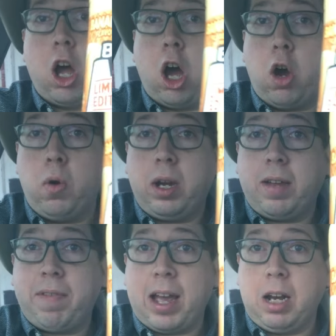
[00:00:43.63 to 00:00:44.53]
only
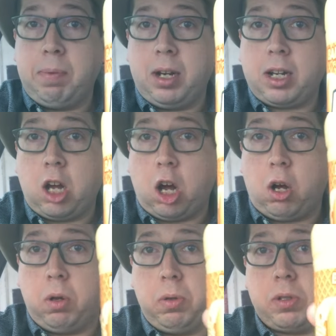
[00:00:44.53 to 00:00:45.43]
available at
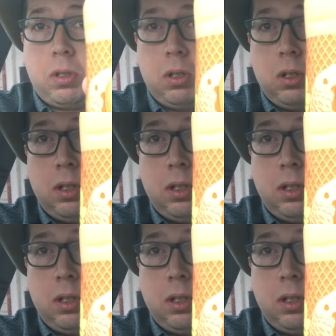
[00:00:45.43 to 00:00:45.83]
Coles.